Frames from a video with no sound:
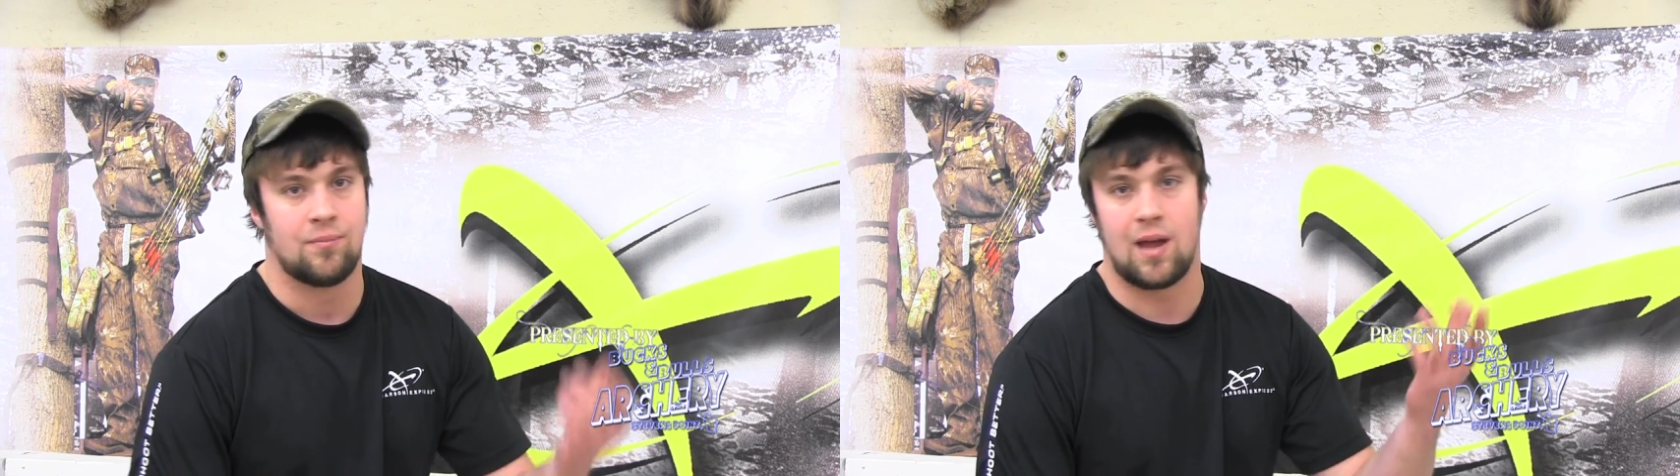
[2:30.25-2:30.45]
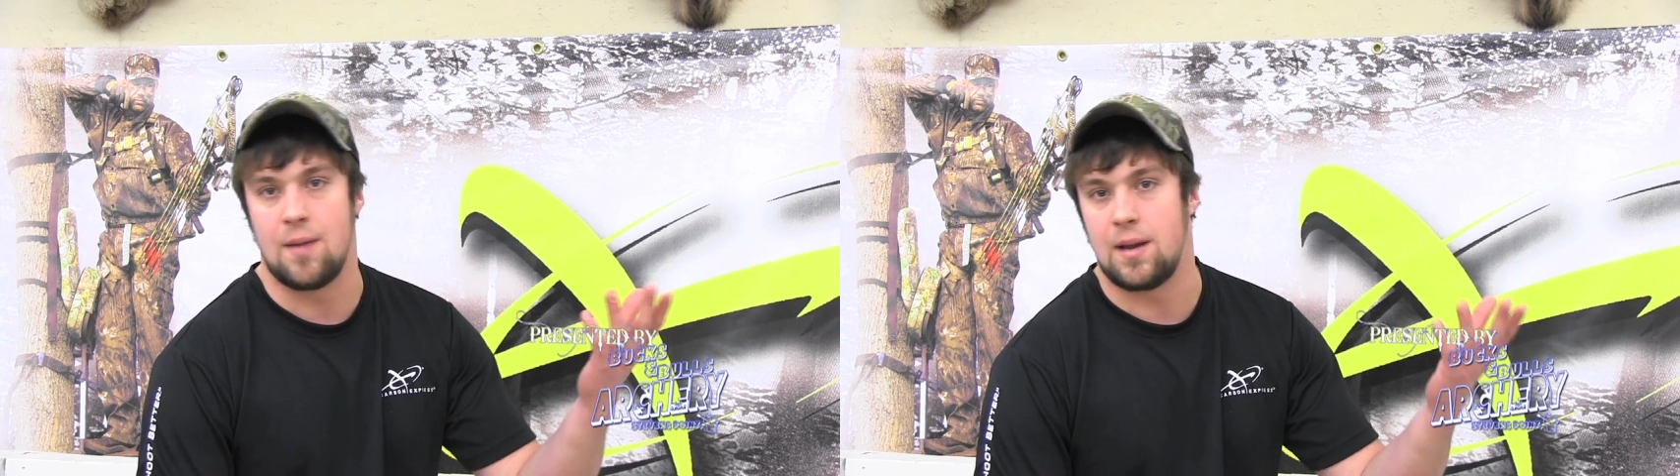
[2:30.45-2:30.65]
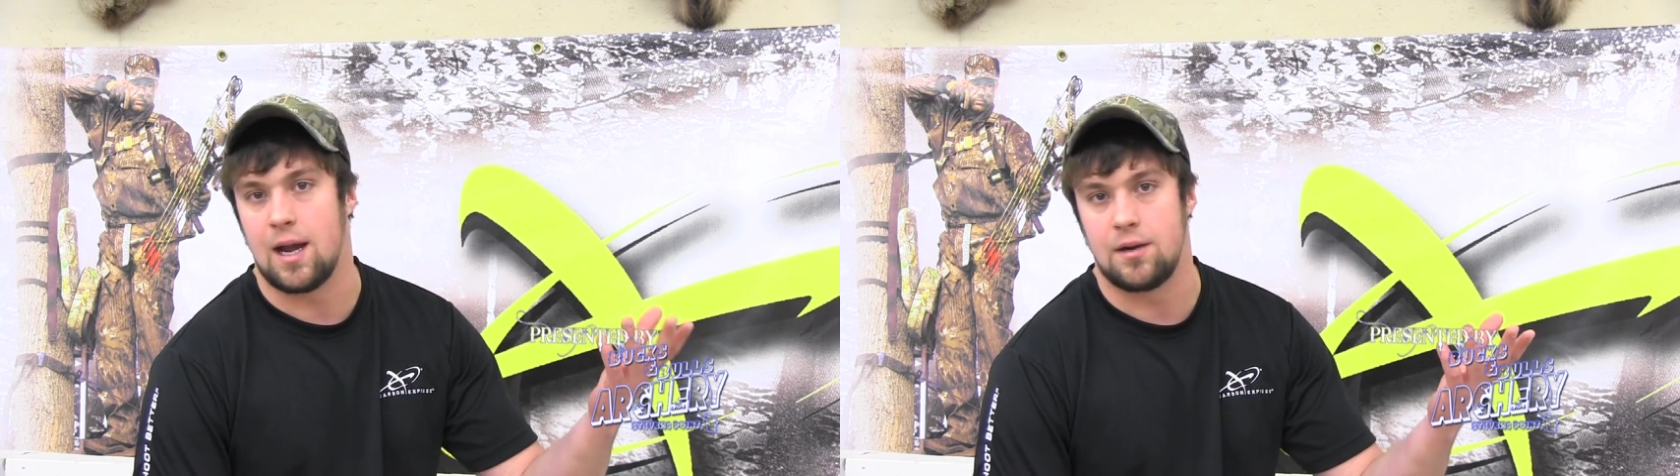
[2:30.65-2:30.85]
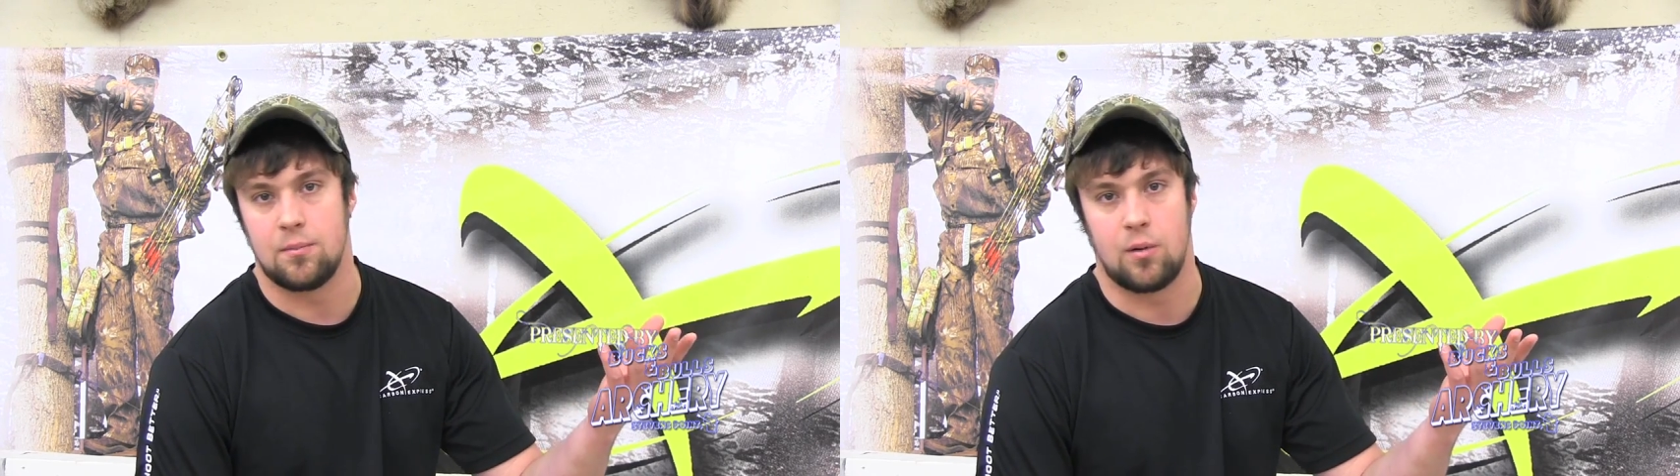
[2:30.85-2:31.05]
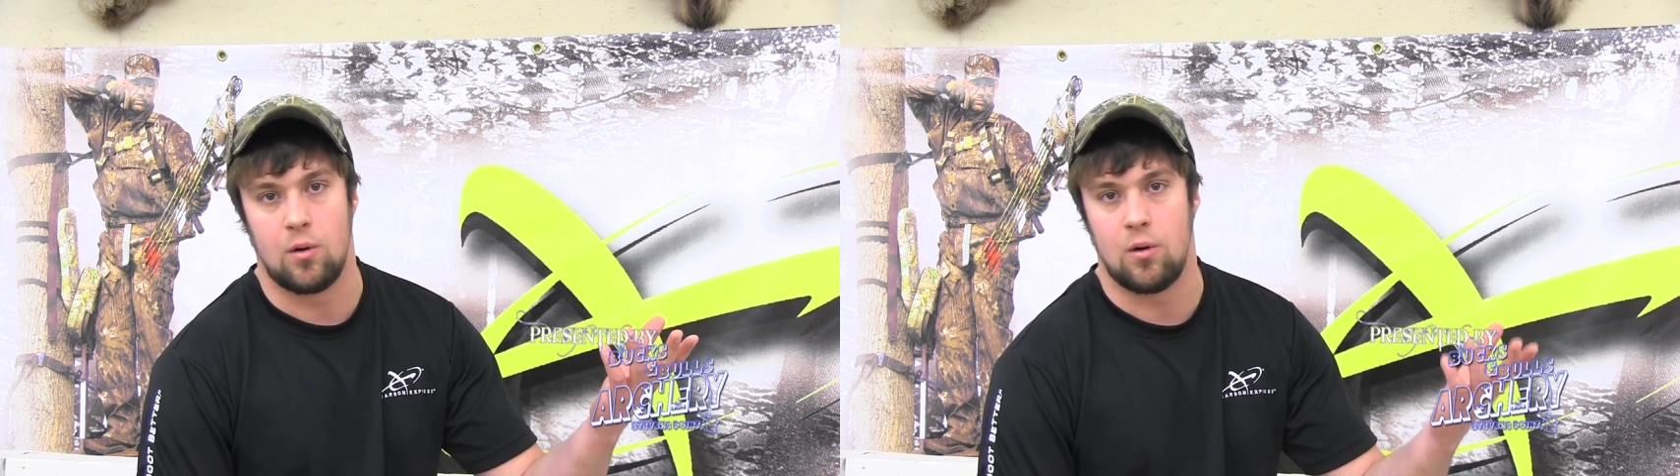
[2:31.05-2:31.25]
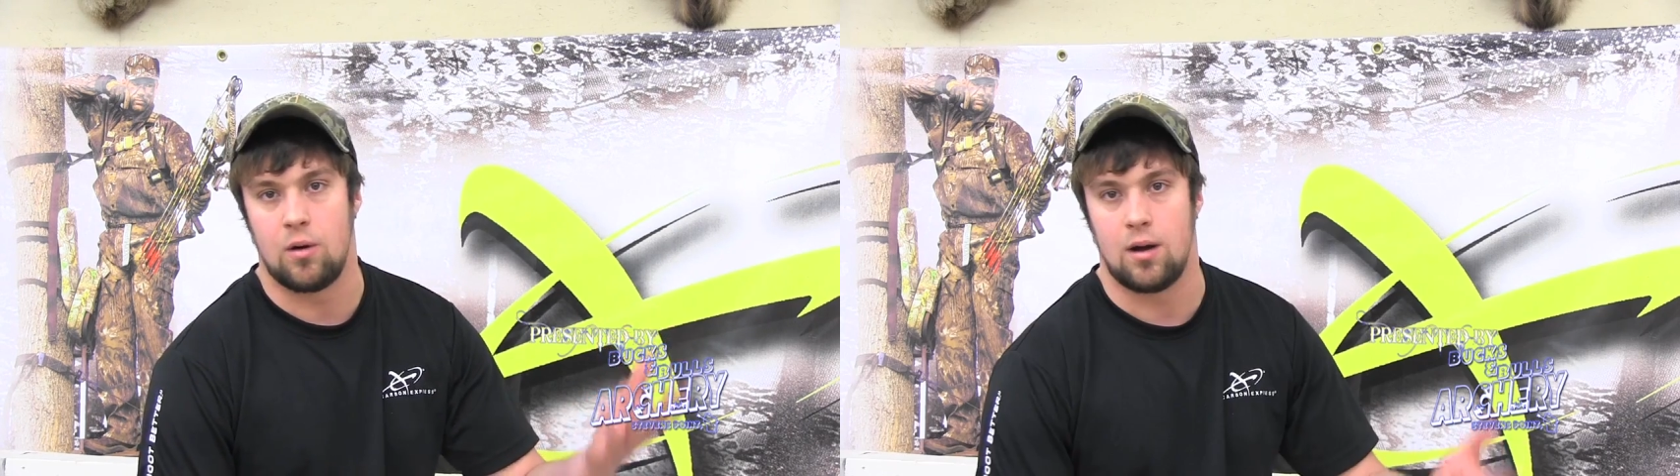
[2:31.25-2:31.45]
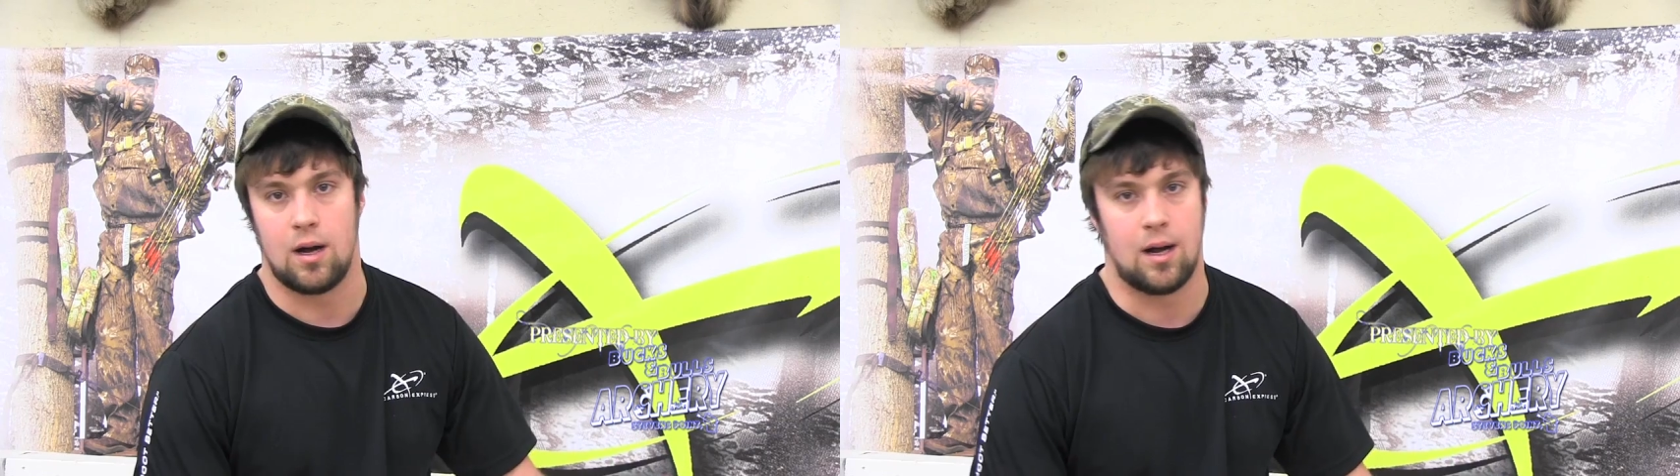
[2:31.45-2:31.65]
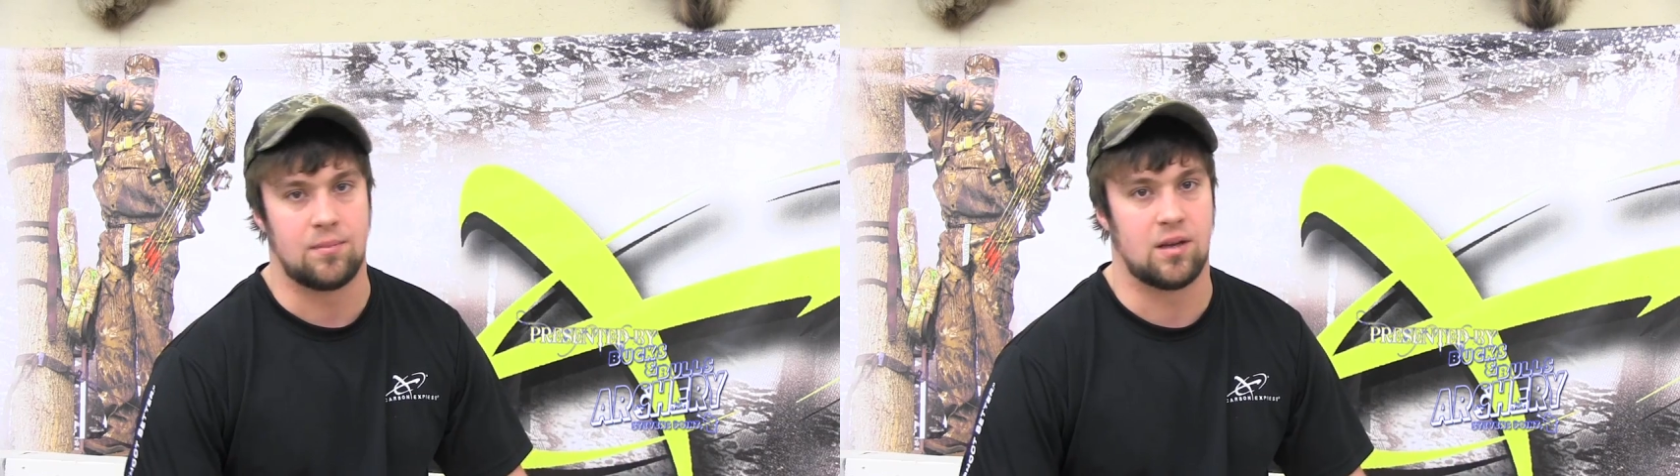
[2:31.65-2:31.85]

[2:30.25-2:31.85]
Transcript: timing on your bow,